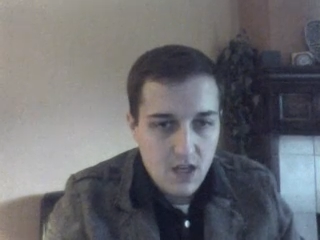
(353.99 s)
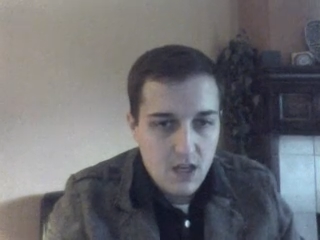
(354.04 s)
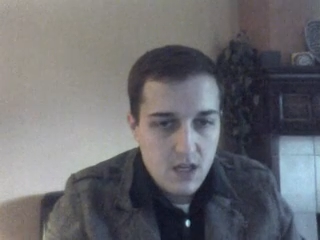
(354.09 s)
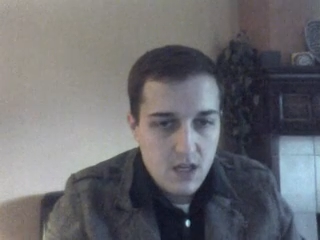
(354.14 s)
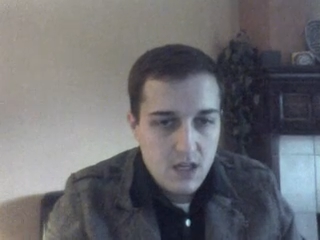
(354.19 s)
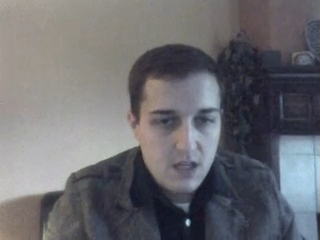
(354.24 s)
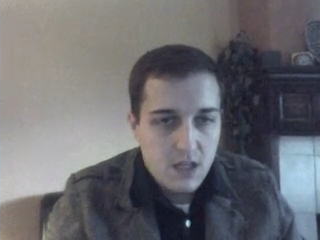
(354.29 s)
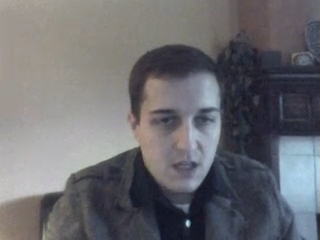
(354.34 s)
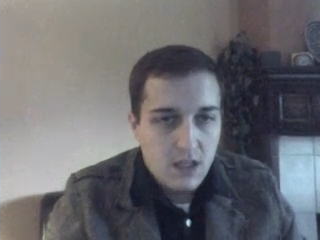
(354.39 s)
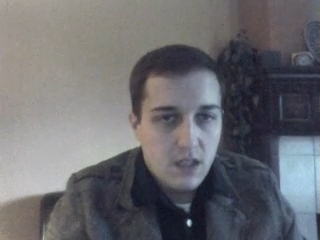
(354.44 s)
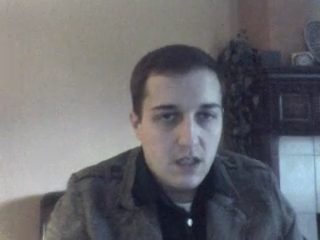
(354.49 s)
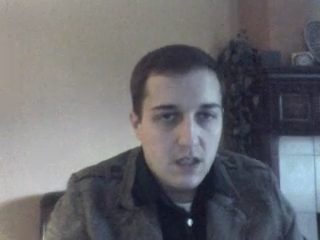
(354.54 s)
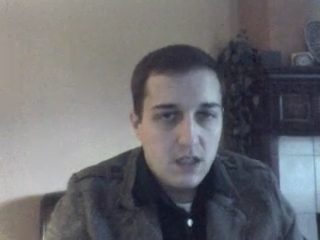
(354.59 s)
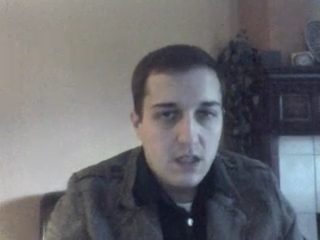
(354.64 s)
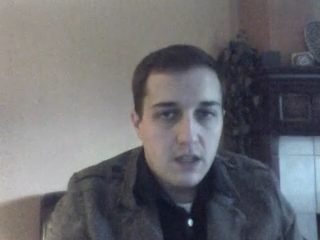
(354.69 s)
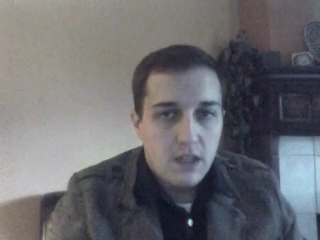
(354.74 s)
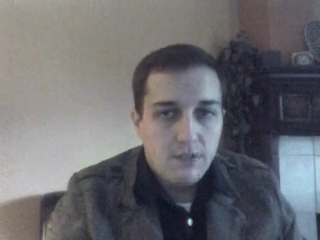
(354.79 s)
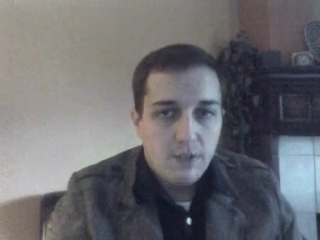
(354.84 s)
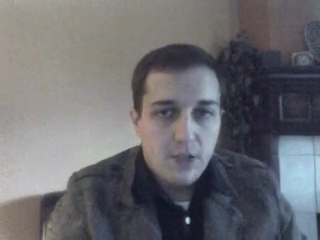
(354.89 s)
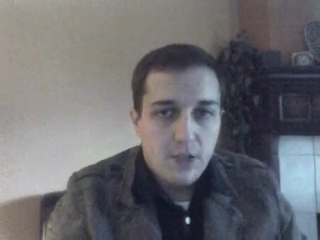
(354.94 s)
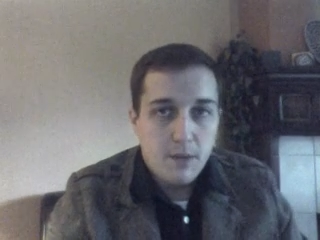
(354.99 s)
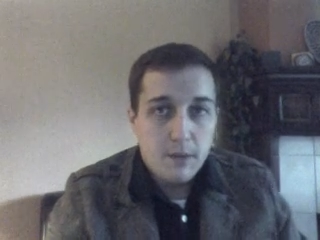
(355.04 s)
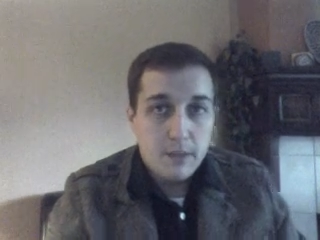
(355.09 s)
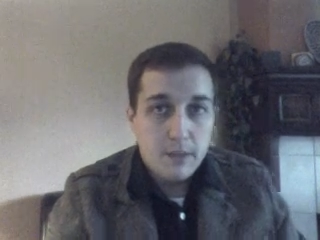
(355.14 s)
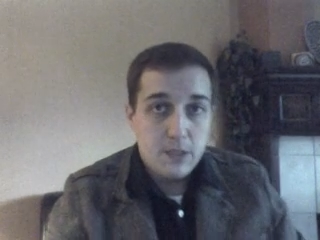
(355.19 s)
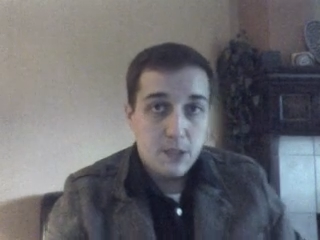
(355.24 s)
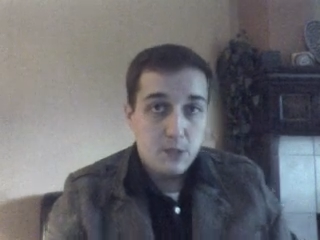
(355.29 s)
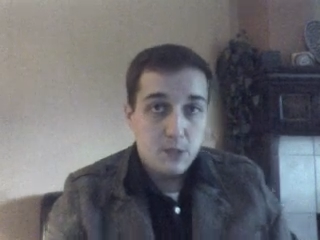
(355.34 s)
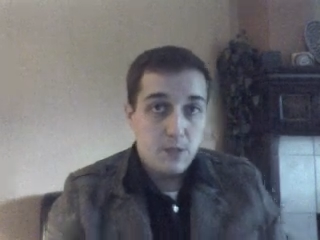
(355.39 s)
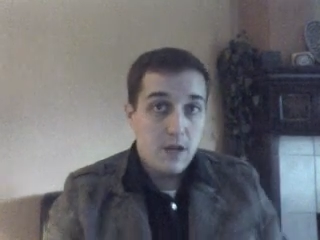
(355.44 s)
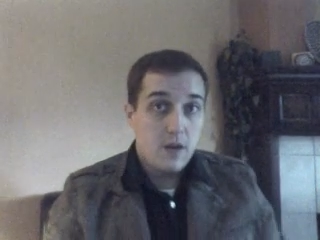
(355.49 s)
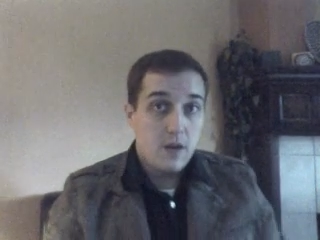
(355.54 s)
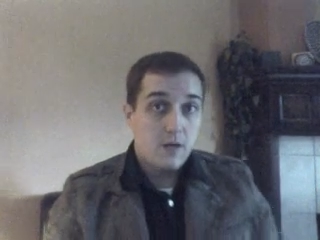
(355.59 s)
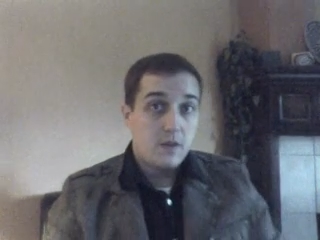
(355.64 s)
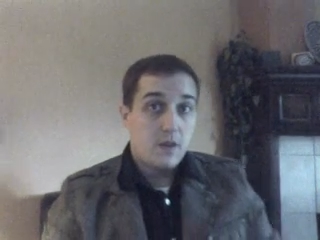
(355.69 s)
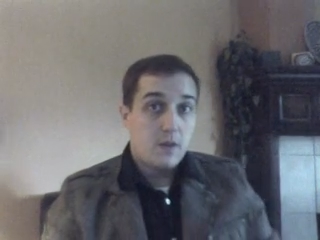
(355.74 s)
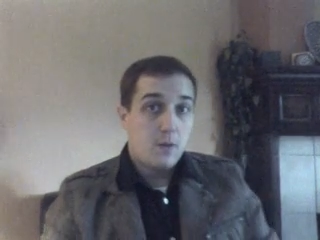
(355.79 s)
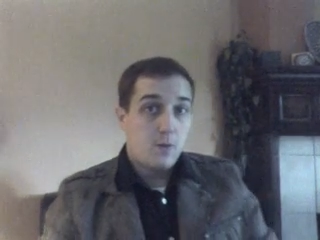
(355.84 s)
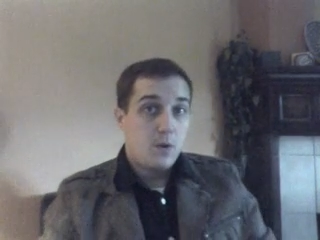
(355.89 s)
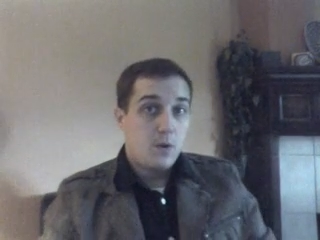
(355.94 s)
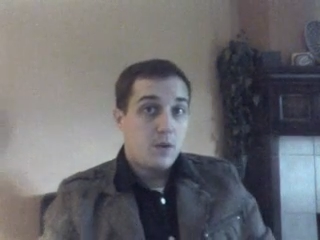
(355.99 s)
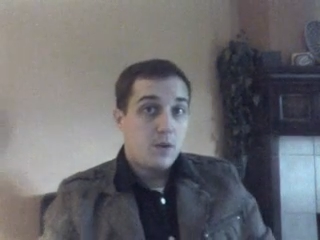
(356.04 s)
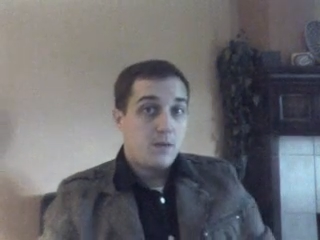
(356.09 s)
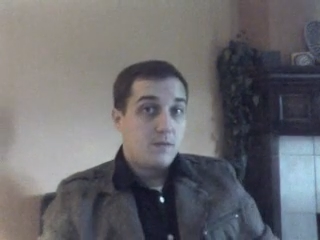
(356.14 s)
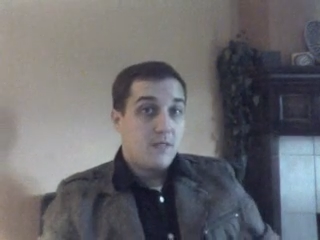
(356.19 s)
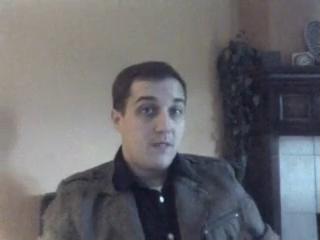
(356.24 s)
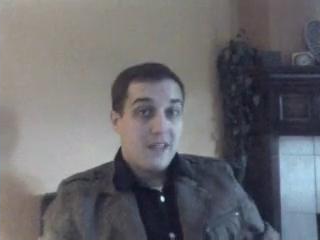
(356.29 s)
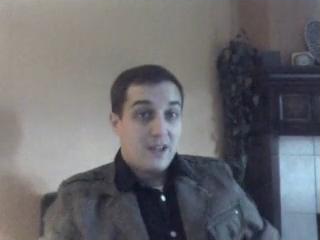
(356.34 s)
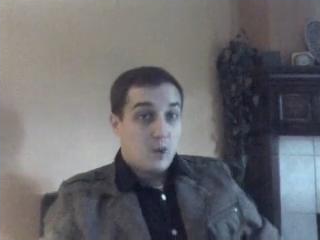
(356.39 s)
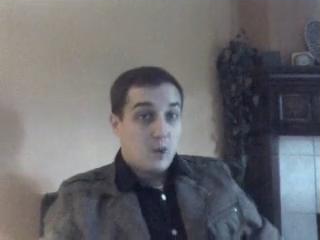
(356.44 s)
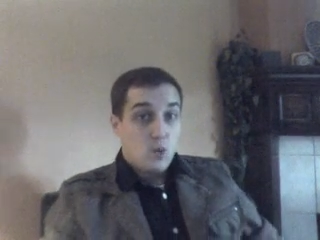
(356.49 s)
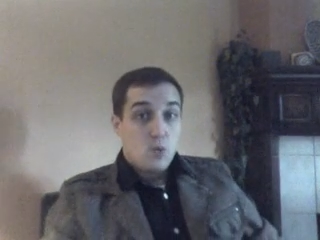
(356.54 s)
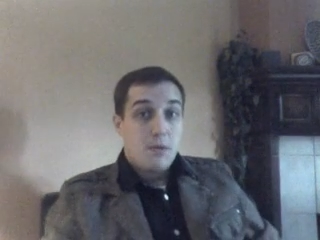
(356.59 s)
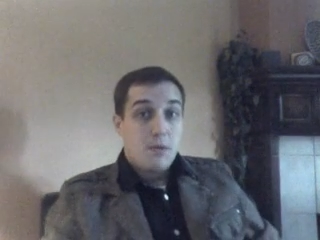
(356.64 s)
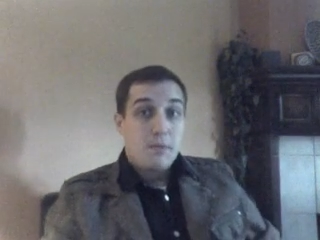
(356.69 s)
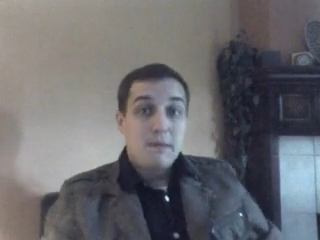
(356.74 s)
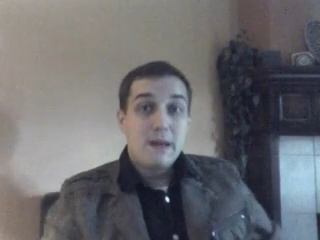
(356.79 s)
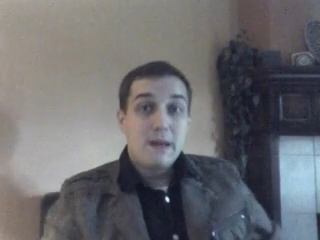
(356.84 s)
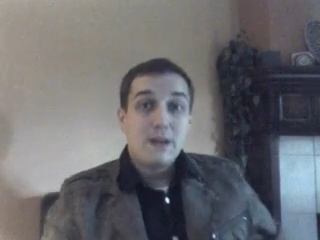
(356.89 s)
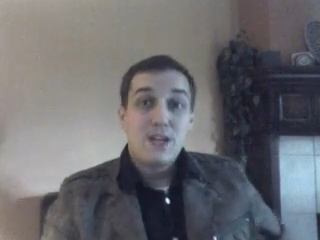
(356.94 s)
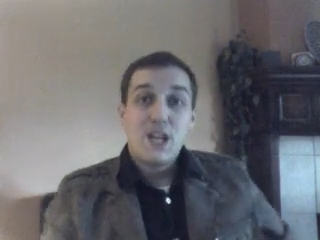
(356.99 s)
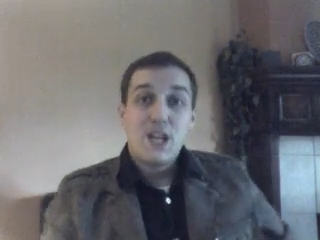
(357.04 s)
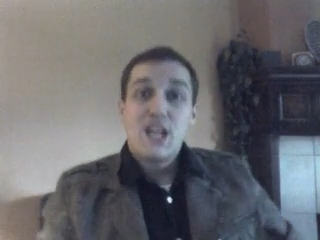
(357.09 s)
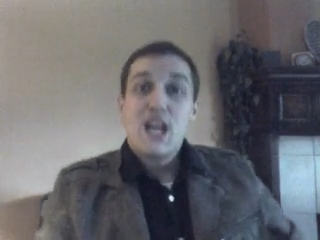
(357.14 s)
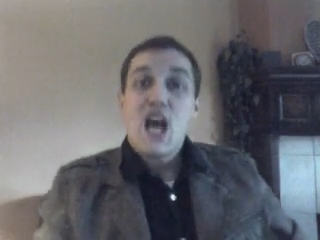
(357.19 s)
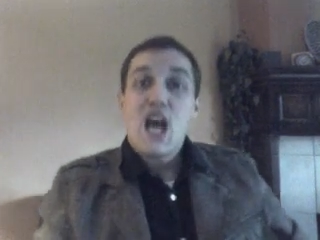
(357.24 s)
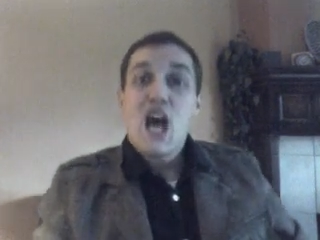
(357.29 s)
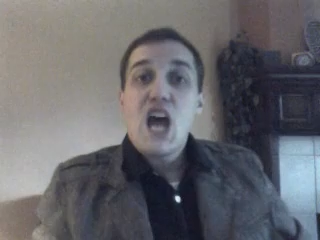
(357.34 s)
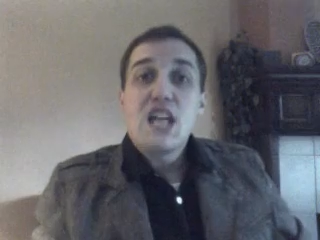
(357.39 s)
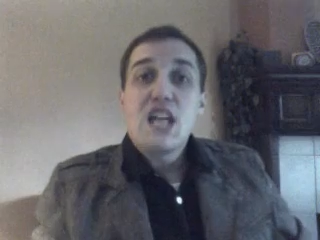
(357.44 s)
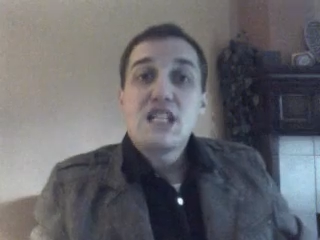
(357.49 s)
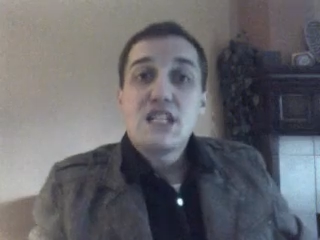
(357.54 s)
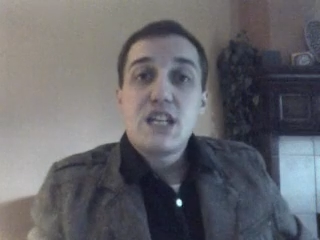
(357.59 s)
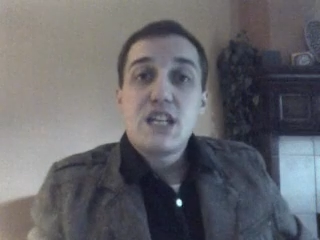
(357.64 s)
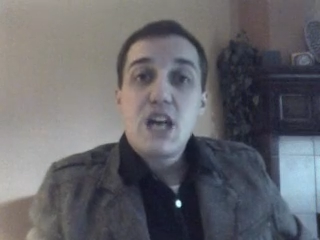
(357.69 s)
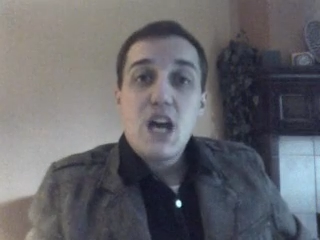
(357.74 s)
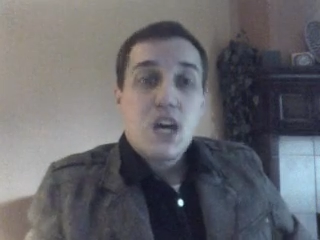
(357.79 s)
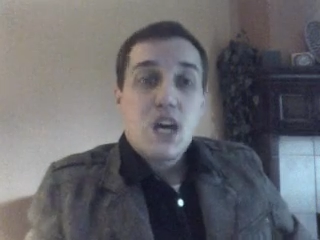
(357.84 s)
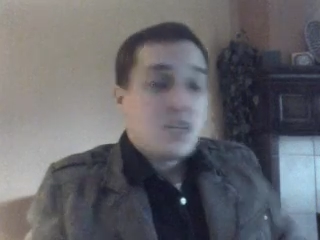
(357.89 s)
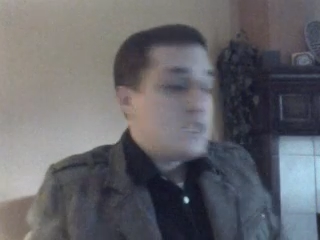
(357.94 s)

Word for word: Every time I turn around, I wanna, like, oh, maybe I'll get in a hot tub.